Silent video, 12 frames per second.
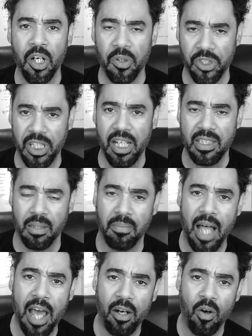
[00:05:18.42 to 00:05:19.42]
shed some
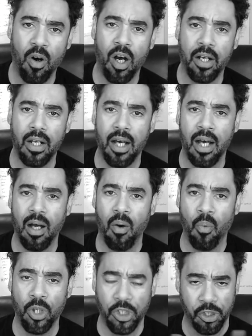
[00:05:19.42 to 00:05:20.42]
light
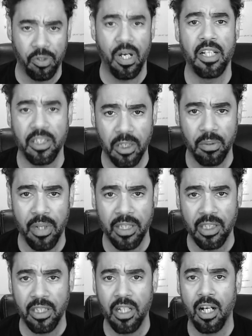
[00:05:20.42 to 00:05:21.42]
on what you're trying to do
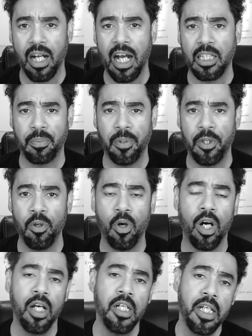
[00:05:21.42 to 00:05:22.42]
as a young
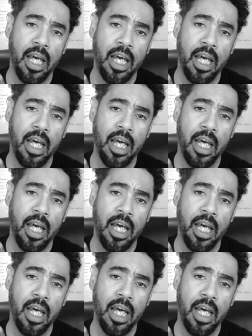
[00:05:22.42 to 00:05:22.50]
entrepreneur.